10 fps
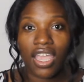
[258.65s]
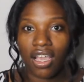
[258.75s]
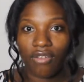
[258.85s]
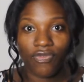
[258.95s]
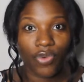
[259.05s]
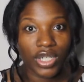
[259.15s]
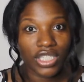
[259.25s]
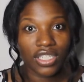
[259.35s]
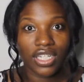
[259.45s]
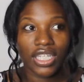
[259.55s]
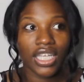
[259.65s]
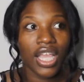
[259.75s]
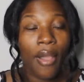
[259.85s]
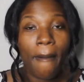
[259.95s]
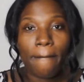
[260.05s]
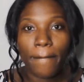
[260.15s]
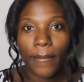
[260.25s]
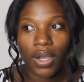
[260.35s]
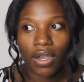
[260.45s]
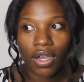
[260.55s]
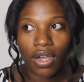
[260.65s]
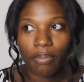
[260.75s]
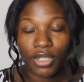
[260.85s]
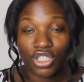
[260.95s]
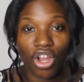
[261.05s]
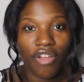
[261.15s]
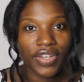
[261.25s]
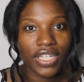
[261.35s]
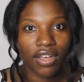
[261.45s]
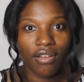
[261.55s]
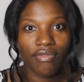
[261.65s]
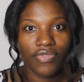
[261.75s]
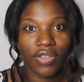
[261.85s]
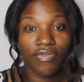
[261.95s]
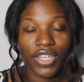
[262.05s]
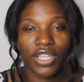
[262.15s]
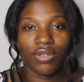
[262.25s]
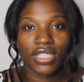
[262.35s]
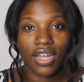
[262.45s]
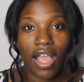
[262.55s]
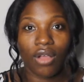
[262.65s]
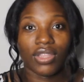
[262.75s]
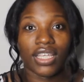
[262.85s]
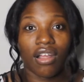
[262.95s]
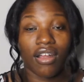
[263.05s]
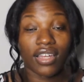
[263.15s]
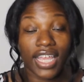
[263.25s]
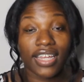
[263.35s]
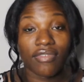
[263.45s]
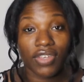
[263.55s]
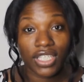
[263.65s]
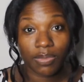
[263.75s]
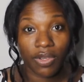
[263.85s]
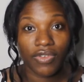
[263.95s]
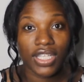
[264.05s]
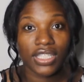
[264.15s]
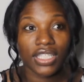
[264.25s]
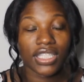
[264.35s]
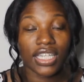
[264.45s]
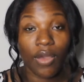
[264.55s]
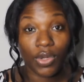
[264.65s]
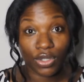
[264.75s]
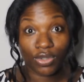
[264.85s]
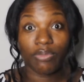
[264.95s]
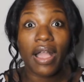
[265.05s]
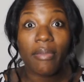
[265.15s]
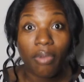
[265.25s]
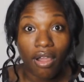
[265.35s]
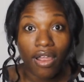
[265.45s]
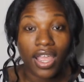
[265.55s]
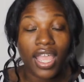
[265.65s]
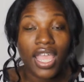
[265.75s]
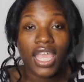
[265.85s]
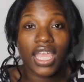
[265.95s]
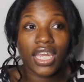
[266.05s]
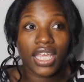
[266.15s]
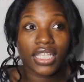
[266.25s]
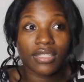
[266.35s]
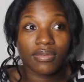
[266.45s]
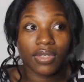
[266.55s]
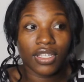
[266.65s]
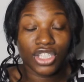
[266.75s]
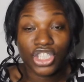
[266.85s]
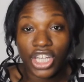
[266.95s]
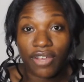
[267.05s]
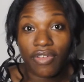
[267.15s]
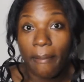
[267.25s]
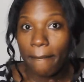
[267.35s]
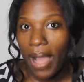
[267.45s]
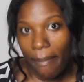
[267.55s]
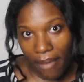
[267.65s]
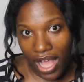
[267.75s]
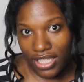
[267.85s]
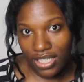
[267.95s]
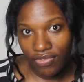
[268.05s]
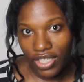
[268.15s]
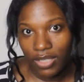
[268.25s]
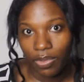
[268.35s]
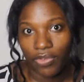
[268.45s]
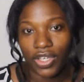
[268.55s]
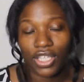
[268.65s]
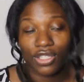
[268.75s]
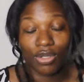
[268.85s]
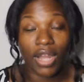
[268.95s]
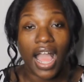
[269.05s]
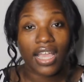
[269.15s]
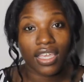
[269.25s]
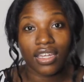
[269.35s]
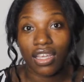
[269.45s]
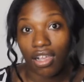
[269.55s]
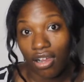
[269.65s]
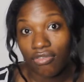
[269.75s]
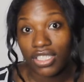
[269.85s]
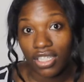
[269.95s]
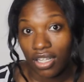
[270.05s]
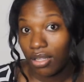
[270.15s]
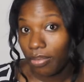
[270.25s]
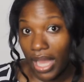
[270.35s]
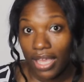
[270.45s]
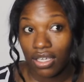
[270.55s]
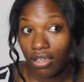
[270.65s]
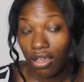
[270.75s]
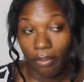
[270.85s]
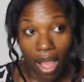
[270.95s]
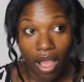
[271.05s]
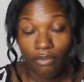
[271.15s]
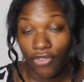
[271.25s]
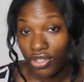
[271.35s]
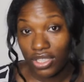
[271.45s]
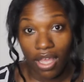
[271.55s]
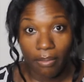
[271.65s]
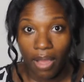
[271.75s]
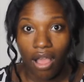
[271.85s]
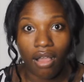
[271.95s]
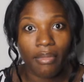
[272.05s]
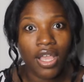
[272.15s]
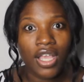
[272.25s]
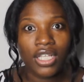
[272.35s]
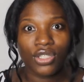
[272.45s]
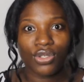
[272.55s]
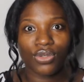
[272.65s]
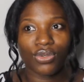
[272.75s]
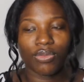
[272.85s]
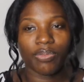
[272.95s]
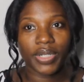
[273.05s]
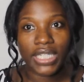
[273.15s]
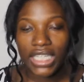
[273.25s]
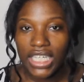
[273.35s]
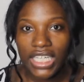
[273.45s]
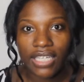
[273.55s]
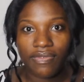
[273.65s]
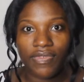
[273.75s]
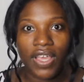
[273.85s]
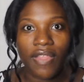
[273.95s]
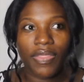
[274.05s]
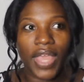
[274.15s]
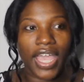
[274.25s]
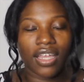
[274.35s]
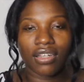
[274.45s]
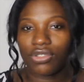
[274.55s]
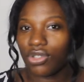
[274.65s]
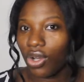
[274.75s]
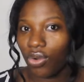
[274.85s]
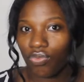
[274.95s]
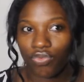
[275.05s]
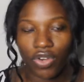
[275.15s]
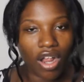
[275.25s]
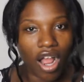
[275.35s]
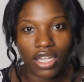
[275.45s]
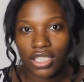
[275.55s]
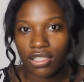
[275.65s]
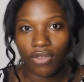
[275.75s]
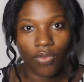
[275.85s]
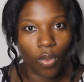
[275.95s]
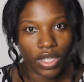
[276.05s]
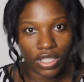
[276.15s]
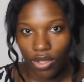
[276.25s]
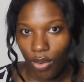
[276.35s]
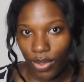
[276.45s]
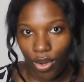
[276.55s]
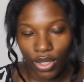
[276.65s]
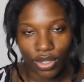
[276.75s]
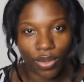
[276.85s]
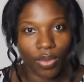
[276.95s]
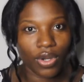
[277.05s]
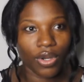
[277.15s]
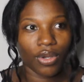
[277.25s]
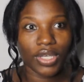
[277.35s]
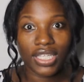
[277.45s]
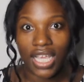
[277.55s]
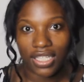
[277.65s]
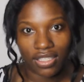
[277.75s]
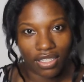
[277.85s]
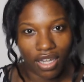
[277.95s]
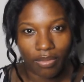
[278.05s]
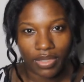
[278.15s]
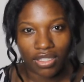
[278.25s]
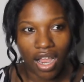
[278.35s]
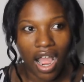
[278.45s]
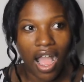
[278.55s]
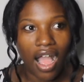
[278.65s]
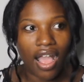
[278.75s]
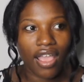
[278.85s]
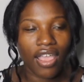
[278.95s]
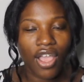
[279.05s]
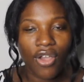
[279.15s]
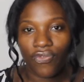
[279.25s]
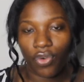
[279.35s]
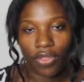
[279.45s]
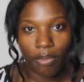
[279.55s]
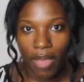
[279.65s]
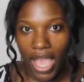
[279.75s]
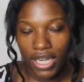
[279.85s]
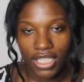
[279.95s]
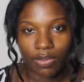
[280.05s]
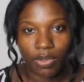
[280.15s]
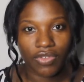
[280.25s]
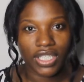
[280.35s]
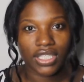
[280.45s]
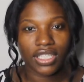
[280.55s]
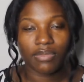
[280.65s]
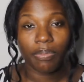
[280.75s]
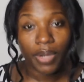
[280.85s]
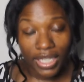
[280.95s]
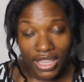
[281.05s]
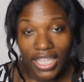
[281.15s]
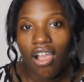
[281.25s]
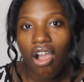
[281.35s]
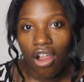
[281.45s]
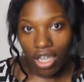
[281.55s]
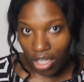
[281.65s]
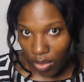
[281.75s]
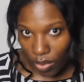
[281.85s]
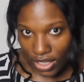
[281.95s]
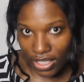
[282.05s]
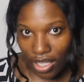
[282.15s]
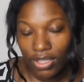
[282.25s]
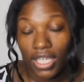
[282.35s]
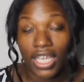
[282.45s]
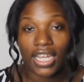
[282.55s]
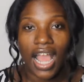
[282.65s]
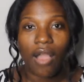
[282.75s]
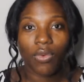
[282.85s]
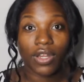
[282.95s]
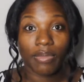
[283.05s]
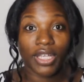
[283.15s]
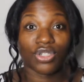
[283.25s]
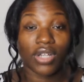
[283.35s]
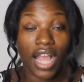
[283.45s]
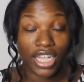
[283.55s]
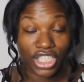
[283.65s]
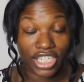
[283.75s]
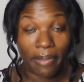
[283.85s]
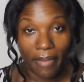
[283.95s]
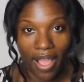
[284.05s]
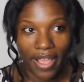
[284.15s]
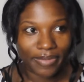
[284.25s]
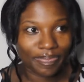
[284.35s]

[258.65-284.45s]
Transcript: And unfortunately, majority of the videos that are out there are negative experiences, and I want to do my part in sharing my positive experience so that I can encourage another Black young mom, first time mom, to believe that, you know, regardless of what's going on in the world, yes, the numbers are high for the bad experiences, but there are good ones out there, and I want to make sure that I share mine.